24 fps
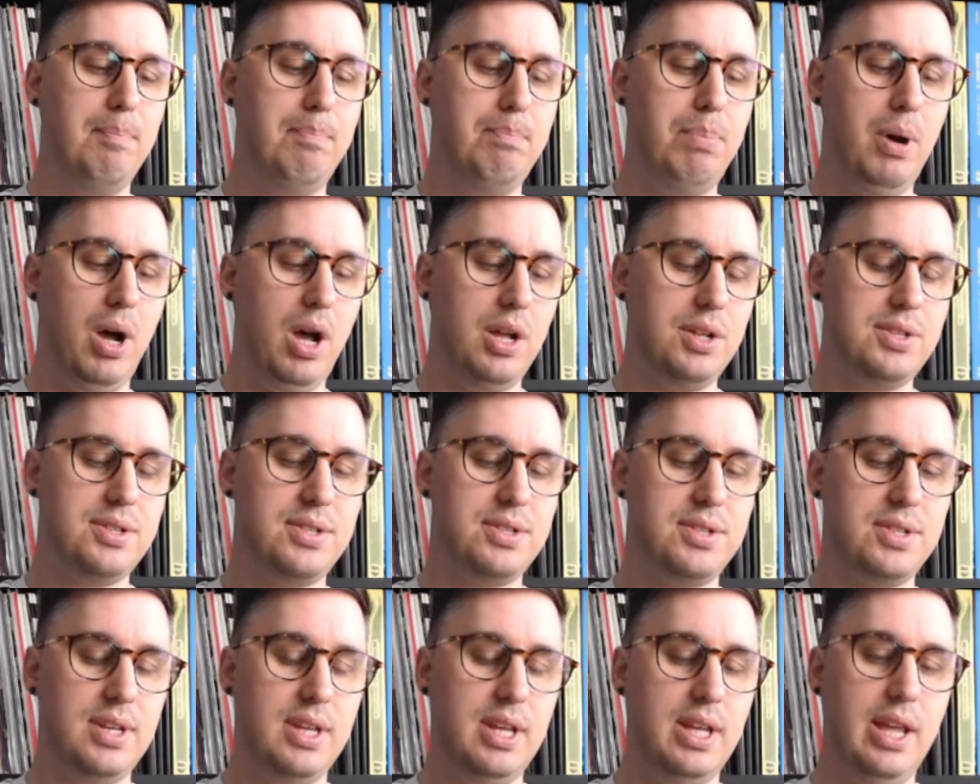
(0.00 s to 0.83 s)

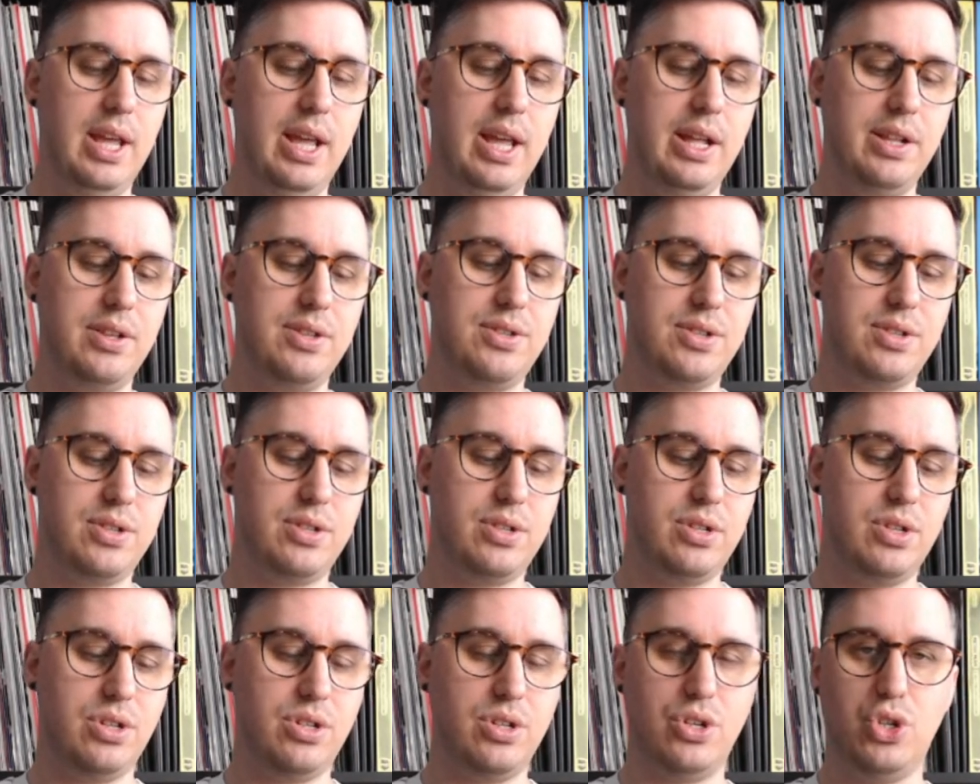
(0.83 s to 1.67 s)
But it's
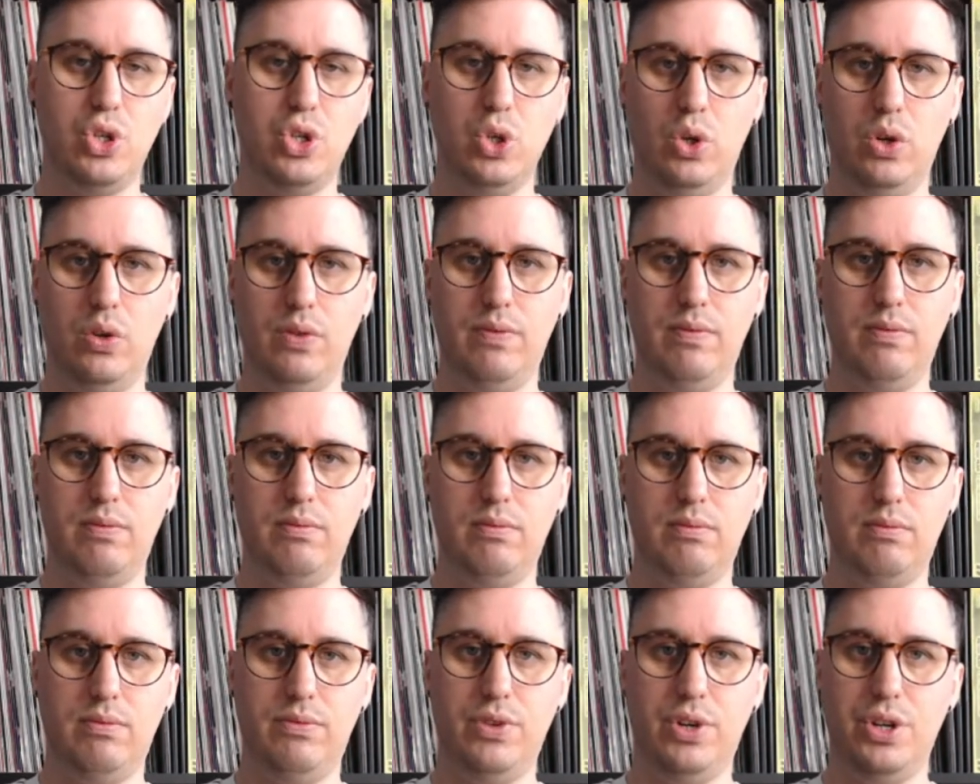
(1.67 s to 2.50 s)
just a short
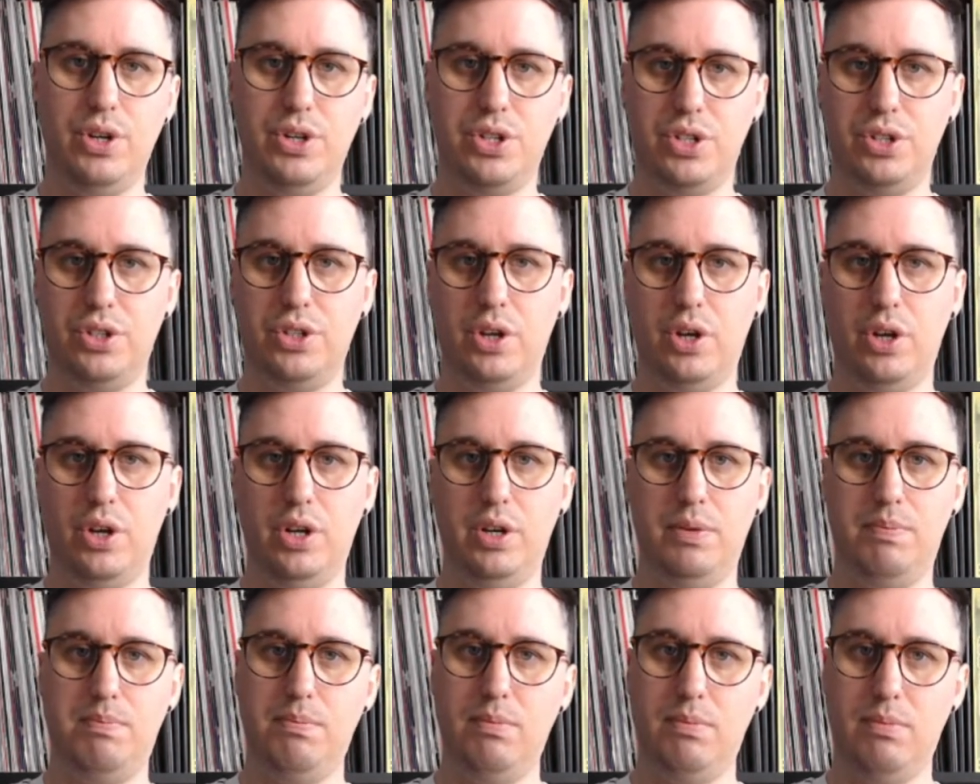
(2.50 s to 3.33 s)
version done on
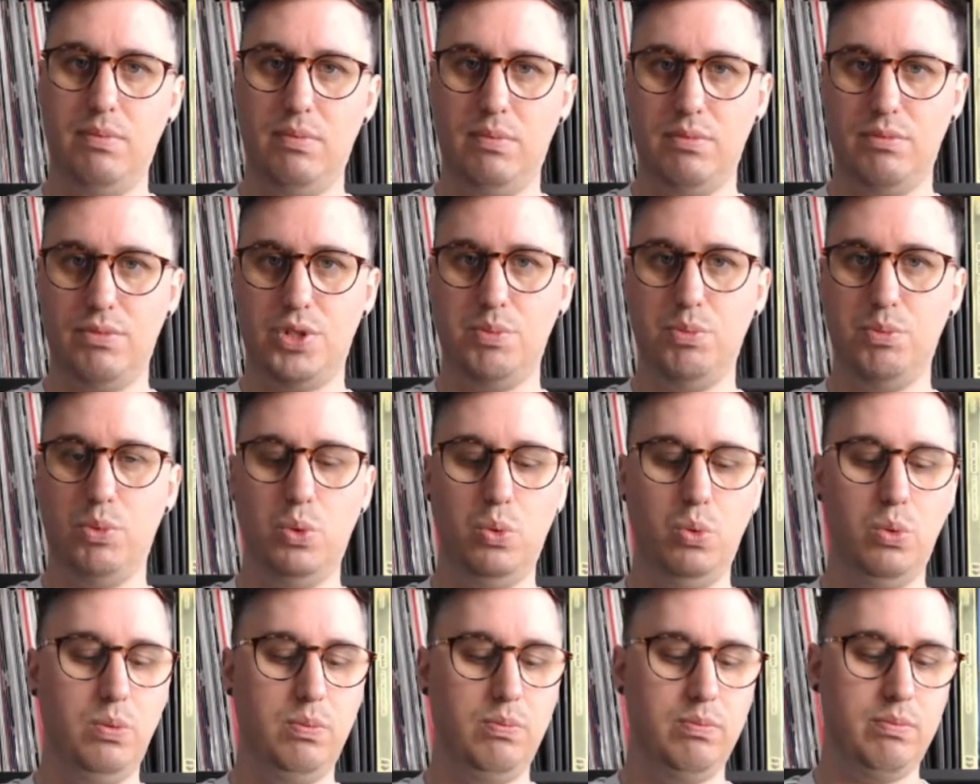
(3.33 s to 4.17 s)
a
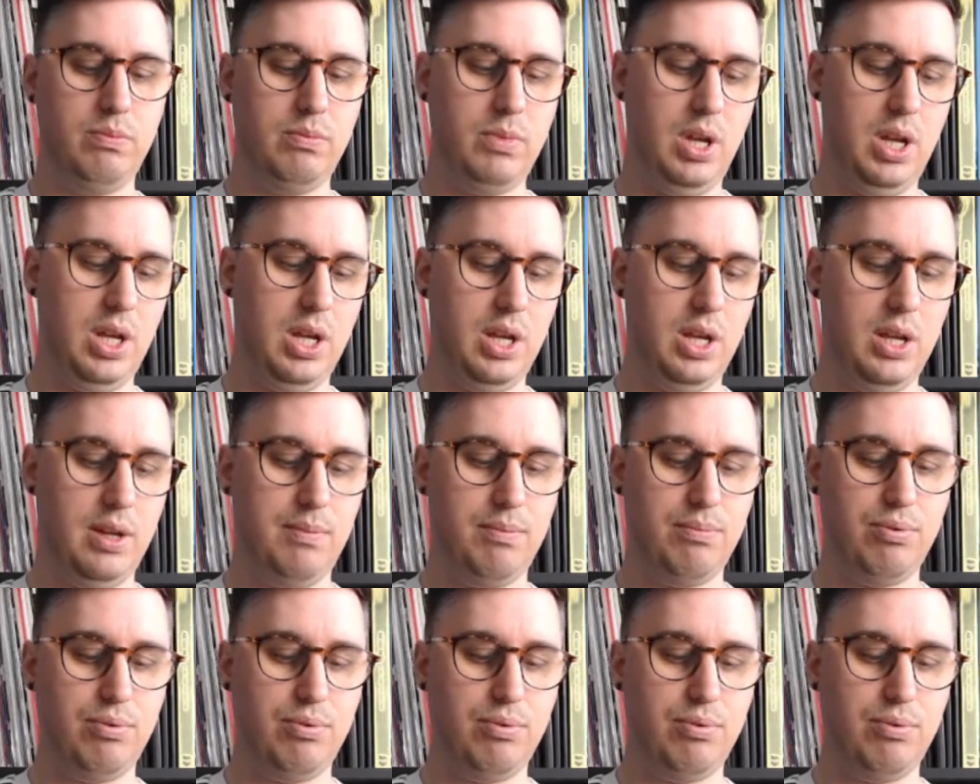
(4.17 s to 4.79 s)
small uh,